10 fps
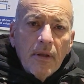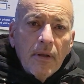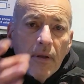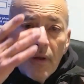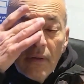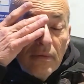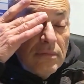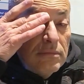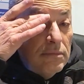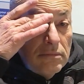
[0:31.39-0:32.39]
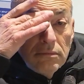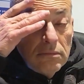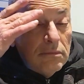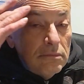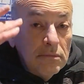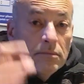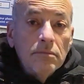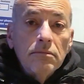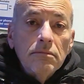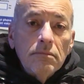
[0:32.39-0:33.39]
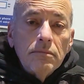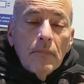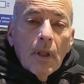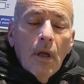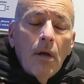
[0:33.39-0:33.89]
Um, 21125.